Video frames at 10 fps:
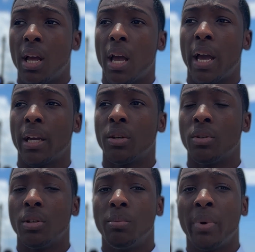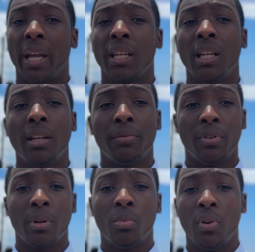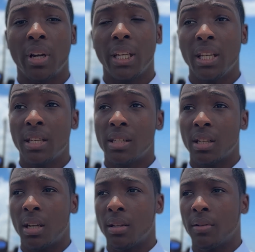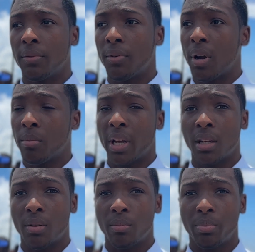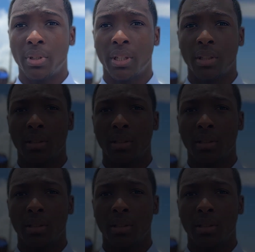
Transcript: I could make delivery more easier for my company.